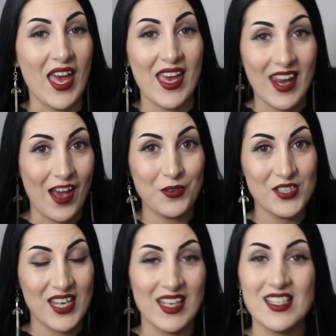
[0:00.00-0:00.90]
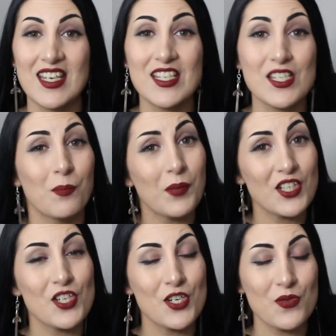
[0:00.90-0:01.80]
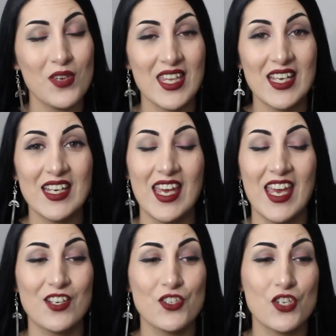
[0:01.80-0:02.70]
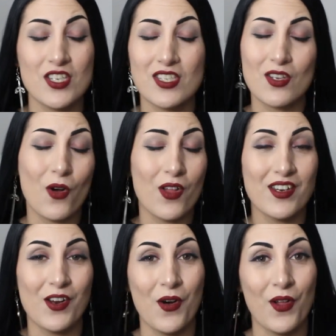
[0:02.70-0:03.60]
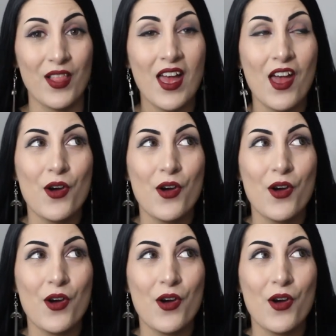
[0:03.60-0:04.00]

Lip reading: head out and take some pictures with it and just all in all